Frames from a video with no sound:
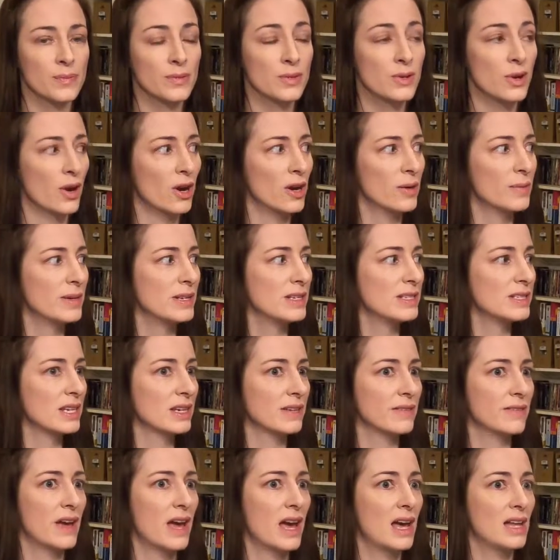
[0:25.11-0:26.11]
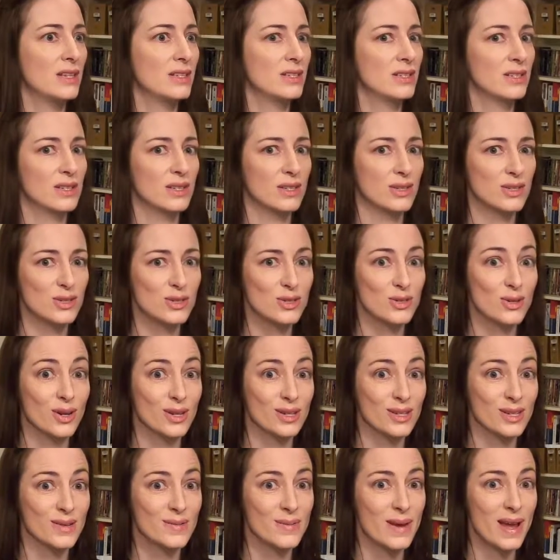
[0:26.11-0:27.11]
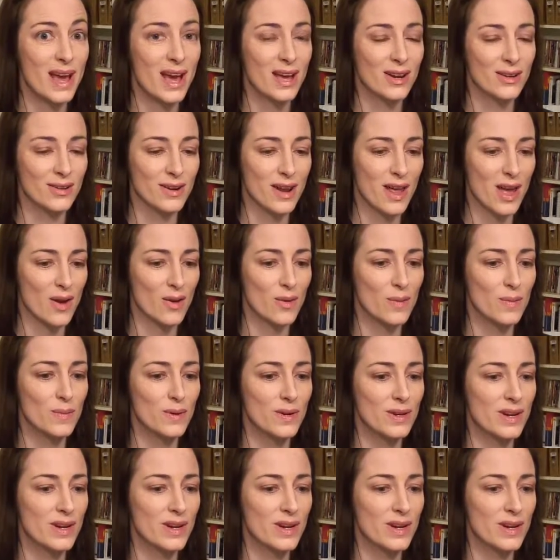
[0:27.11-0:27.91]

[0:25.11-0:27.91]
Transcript: garments I've had to construct and pattern out.